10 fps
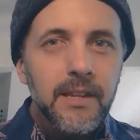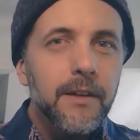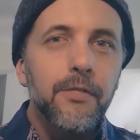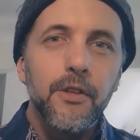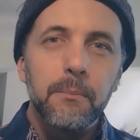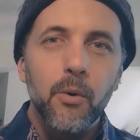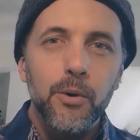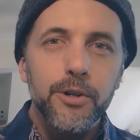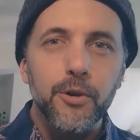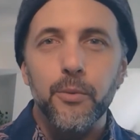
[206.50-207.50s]
the
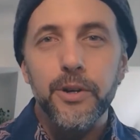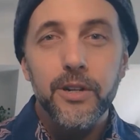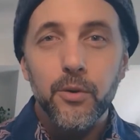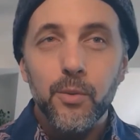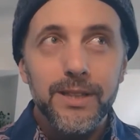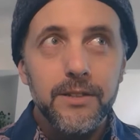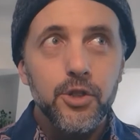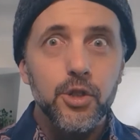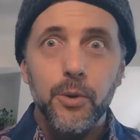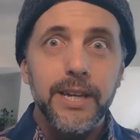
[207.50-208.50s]
more your reader will
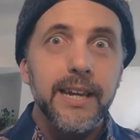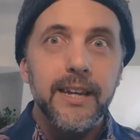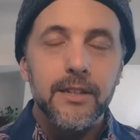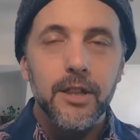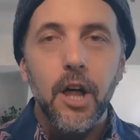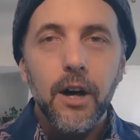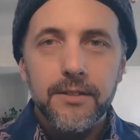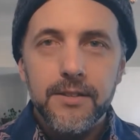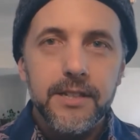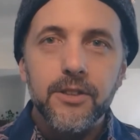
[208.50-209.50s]
enjoy getting
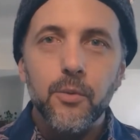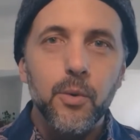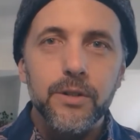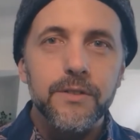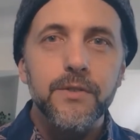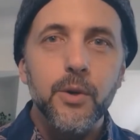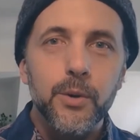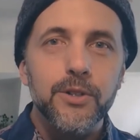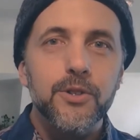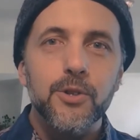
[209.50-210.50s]
lost in the world of
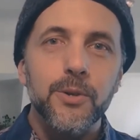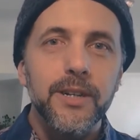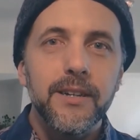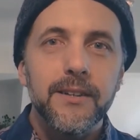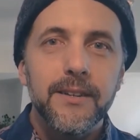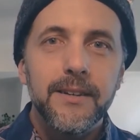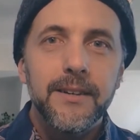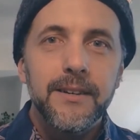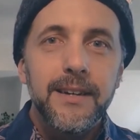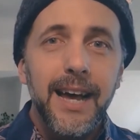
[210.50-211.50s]
your story,
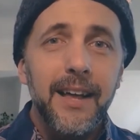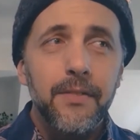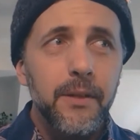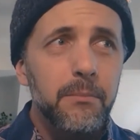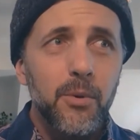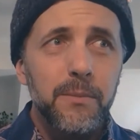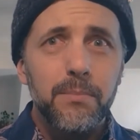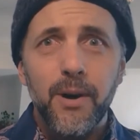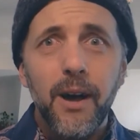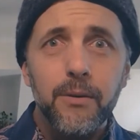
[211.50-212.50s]
and the more
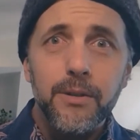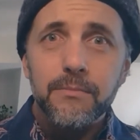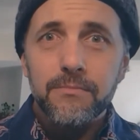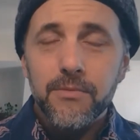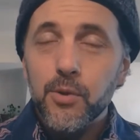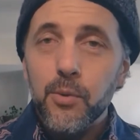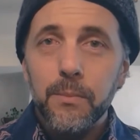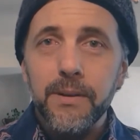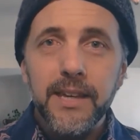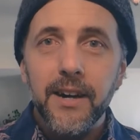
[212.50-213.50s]
proud you will
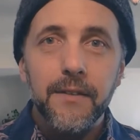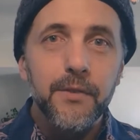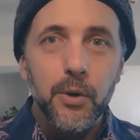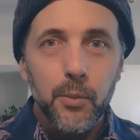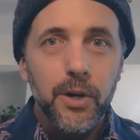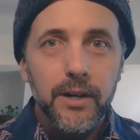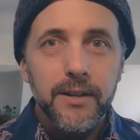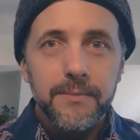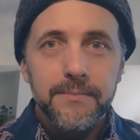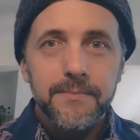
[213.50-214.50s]
be of your work.
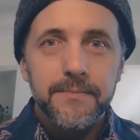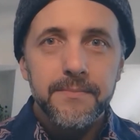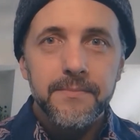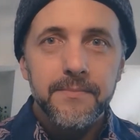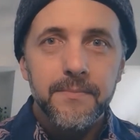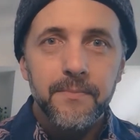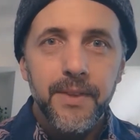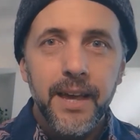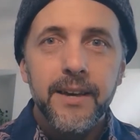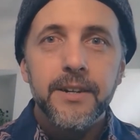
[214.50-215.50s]

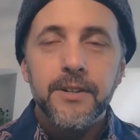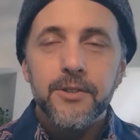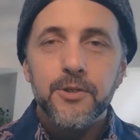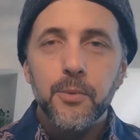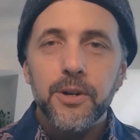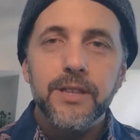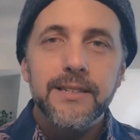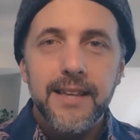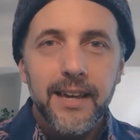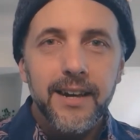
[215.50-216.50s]
So what are
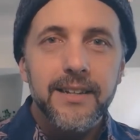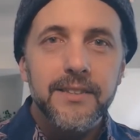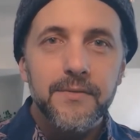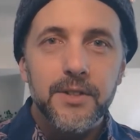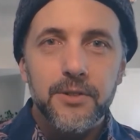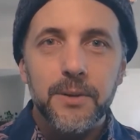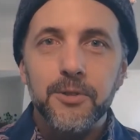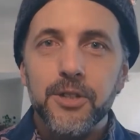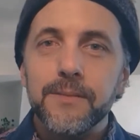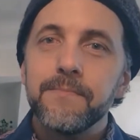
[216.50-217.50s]
these 8 kinds of
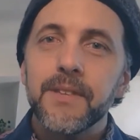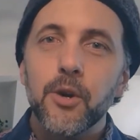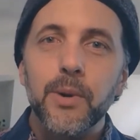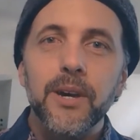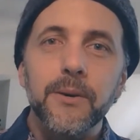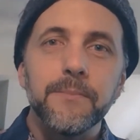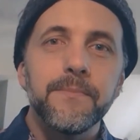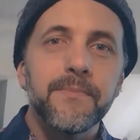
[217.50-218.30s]
description? Here we go.